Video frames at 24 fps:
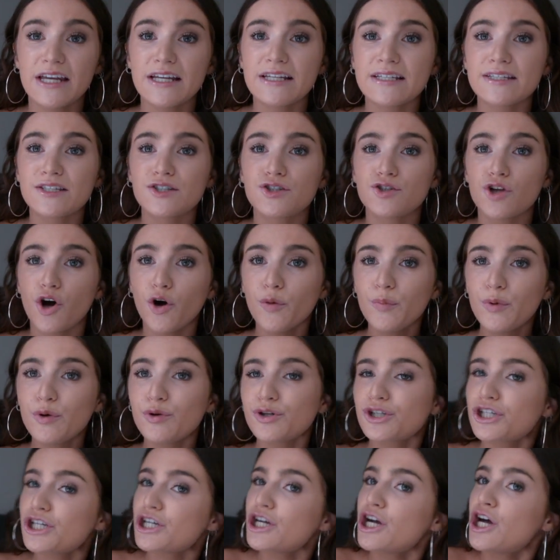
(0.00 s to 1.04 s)
It is so
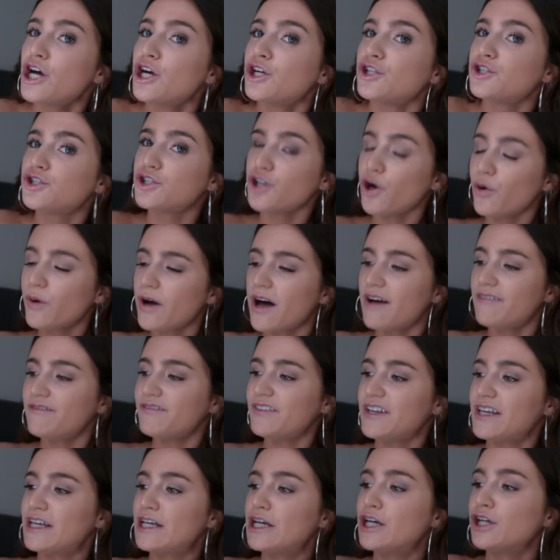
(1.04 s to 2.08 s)
bougie, so
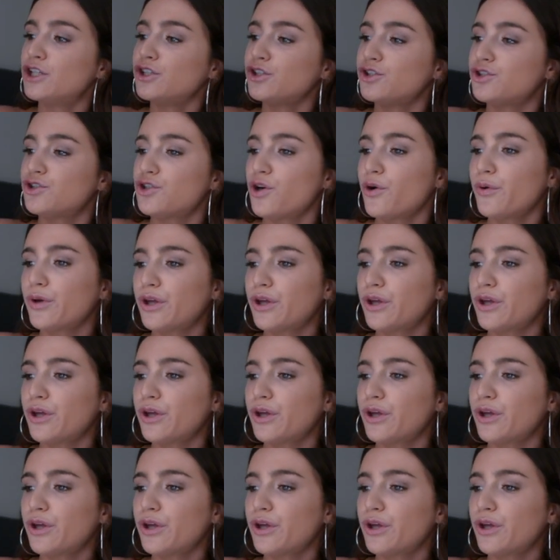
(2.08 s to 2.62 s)
comfy, so